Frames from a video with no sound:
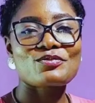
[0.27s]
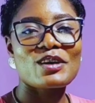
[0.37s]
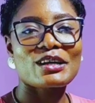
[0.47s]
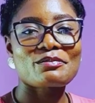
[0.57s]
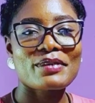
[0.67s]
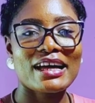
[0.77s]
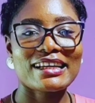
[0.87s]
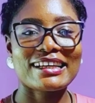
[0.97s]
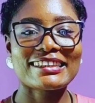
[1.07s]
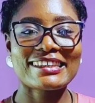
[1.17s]
welcome
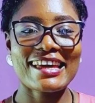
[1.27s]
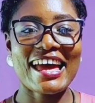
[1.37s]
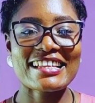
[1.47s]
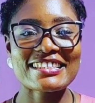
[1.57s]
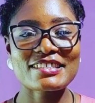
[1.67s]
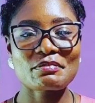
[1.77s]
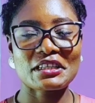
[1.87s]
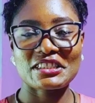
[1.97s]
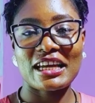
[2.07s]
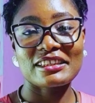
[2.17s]
back again to
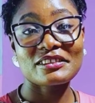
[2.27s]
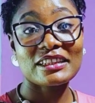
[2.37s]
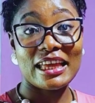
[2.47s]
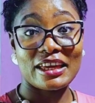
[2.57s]
my channel,